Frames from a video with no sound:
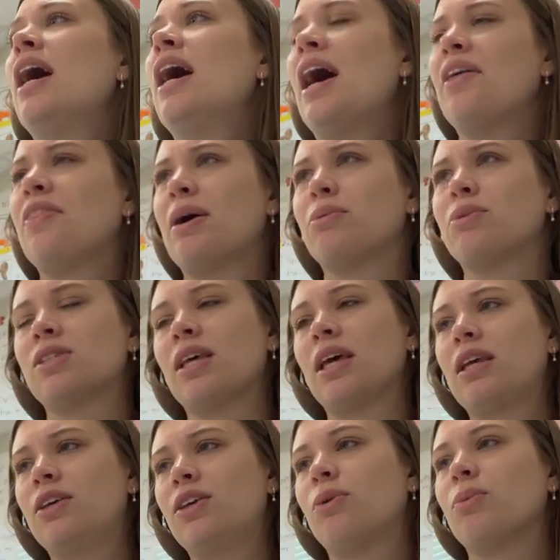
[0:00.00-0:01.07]
And that was
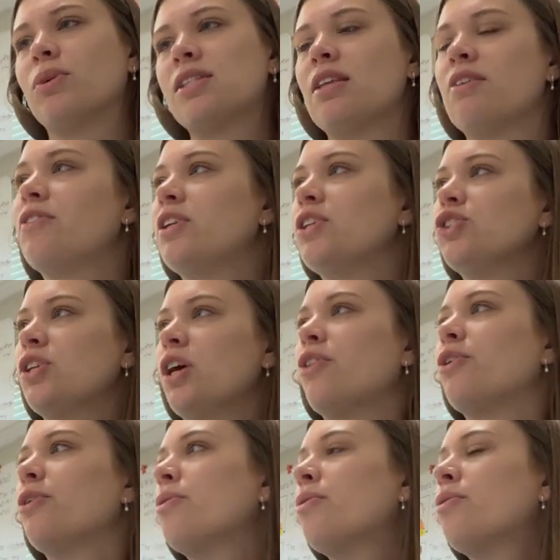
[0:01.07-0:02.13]
like, you know, once they finished the
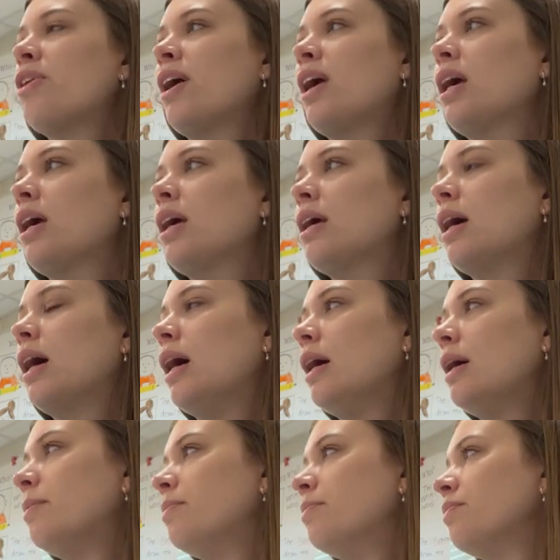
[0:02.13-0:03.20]
other thing.
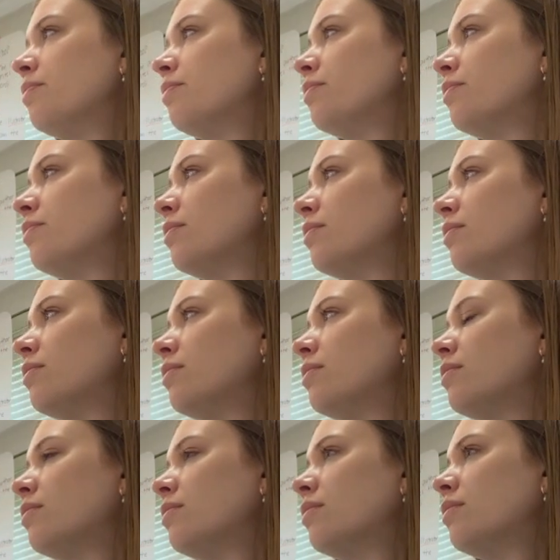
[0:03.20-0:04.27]
Um,
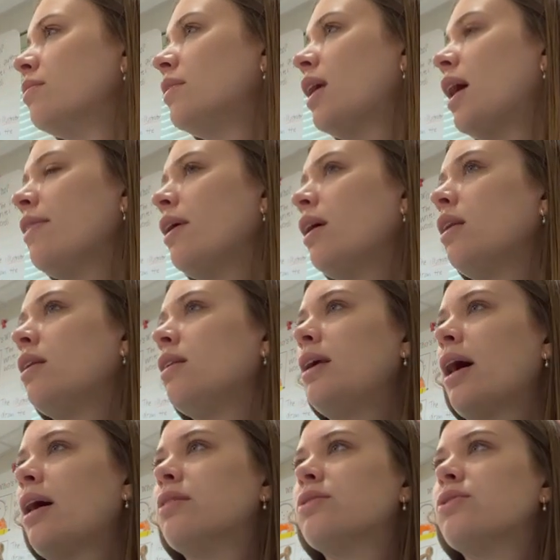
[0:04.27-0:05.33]
and then,
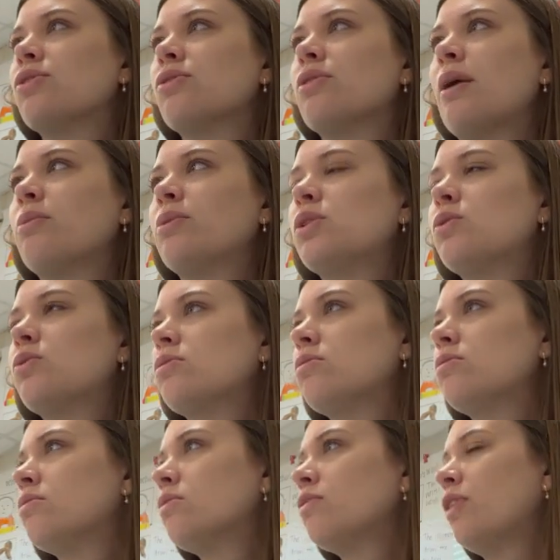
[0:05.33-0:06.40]
yeah, so that was
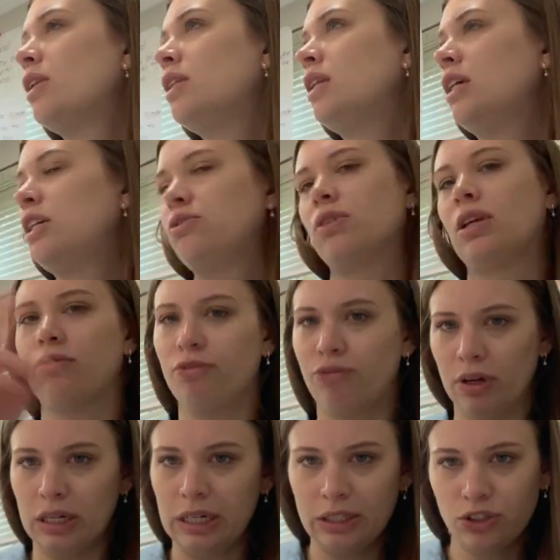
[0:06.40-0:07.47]
fun. Date like
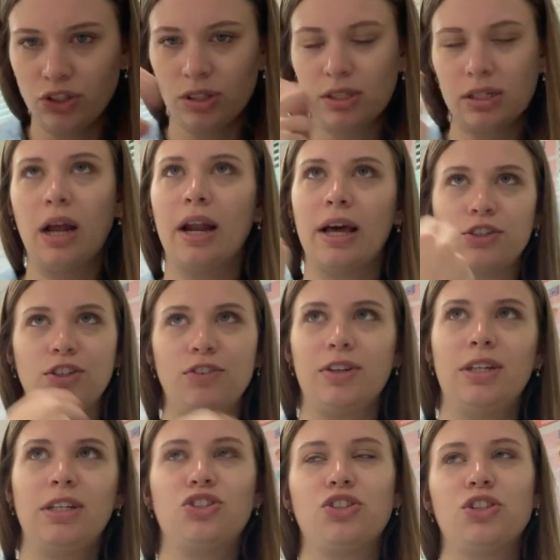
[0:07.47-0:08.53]
foundations, not actually
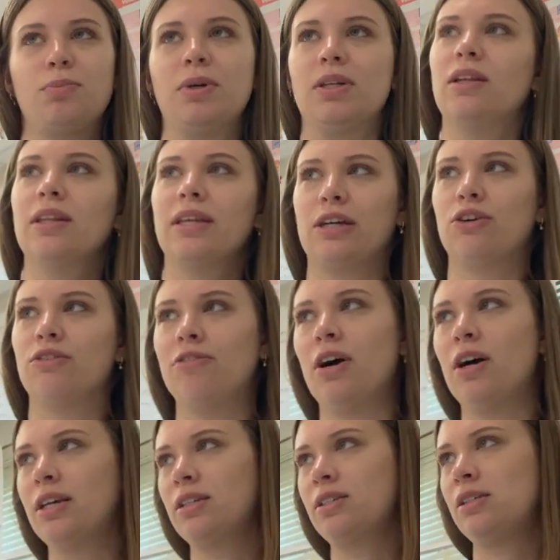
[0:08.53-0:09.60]
foundations, but like our
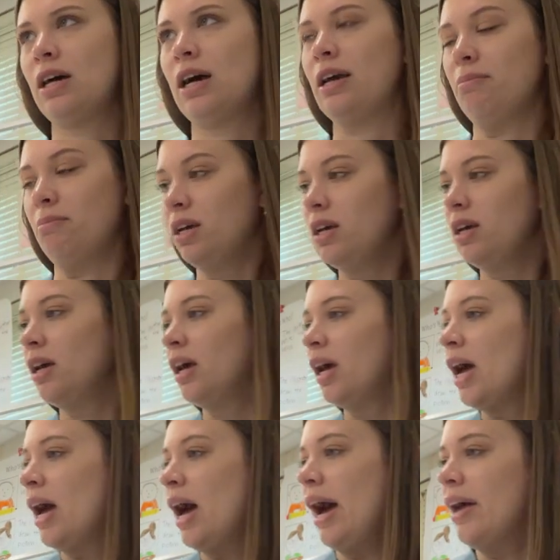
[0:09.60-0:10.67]
phonics time.
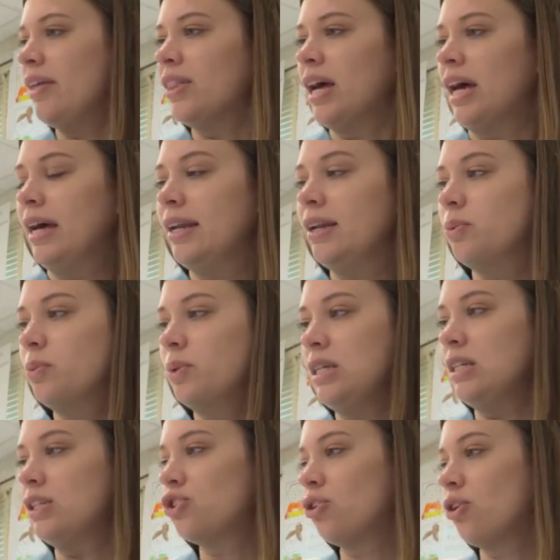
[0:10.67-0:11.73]
And then
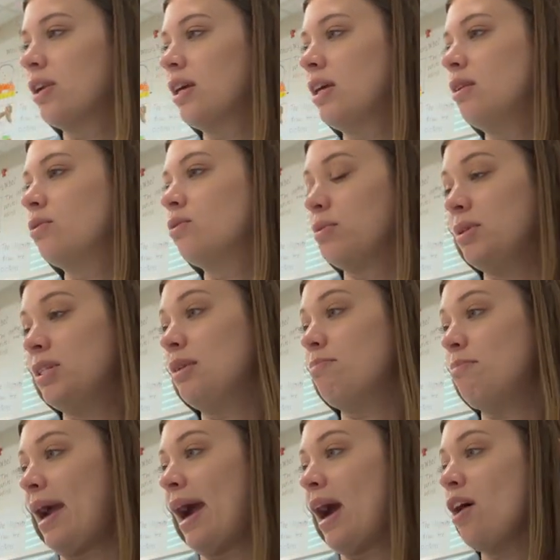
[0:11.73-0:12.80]
we started, where we did
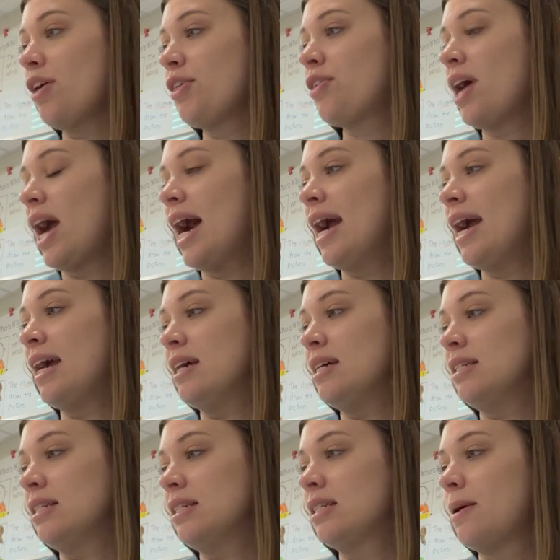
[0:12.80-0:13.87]
math
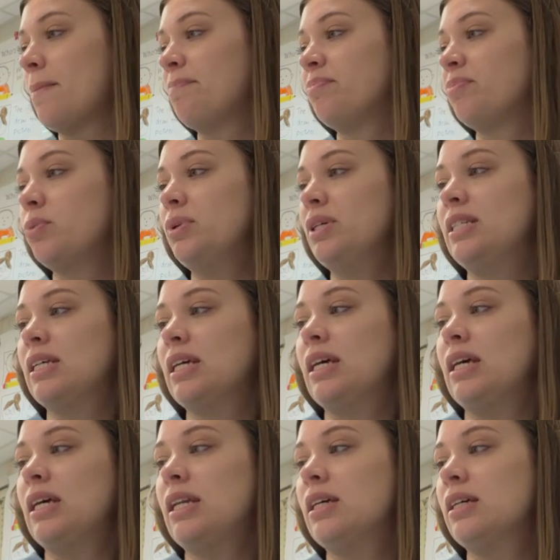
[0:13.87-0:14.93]
and we
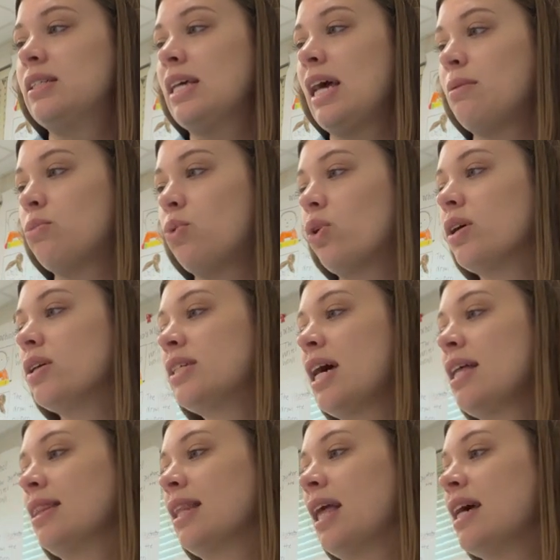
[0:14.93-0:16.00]
did 10 more and
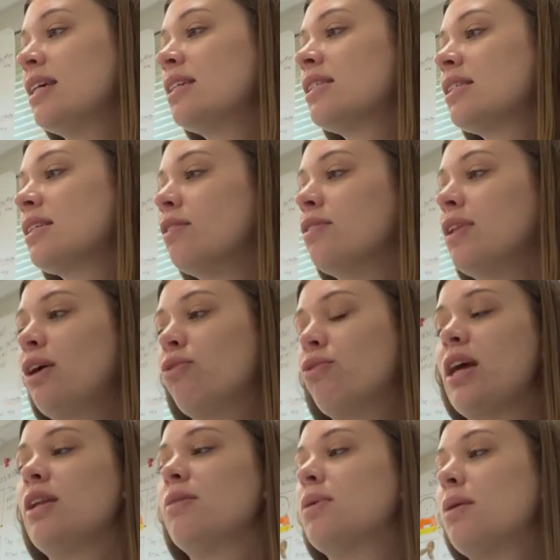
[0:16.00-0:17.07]
10 less of like
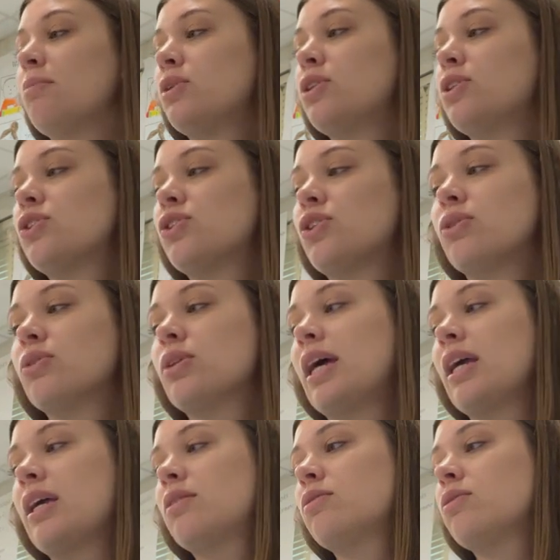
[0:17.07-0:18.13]
random numbers. So
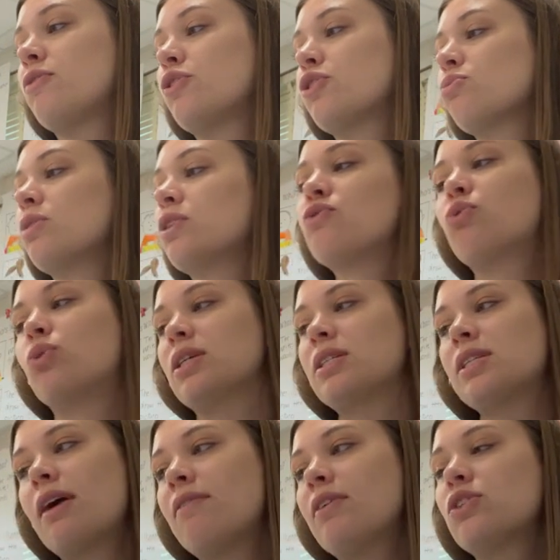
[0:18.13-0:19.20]
like the first one is
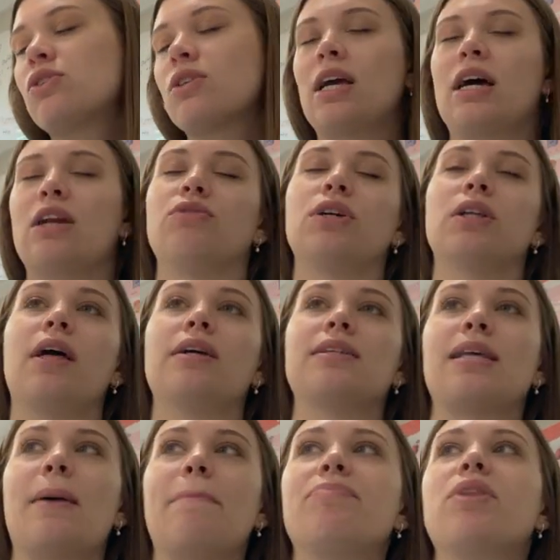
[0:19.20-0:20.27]
47. So they had to realize
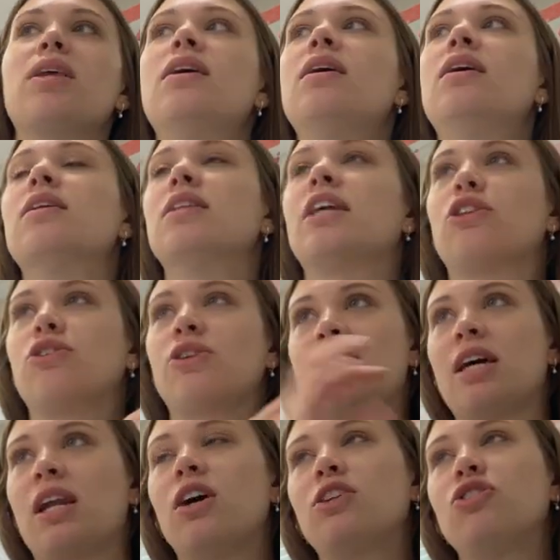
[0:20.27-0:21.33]
that like looking
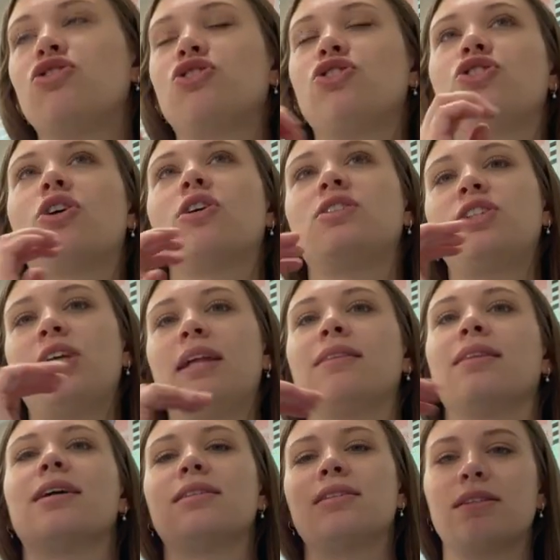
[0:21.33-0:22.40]
at a 100 chart, 10
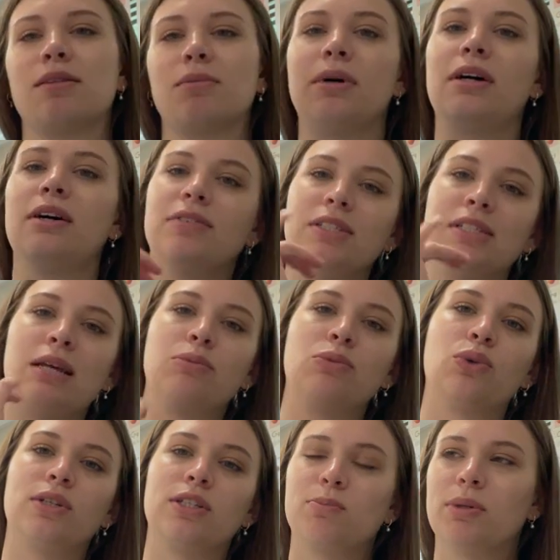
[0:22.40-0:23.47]
less is above and 10
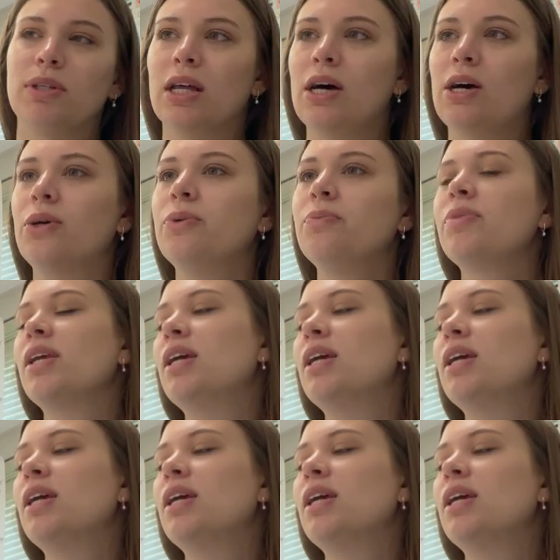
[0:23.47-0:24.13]
more is below.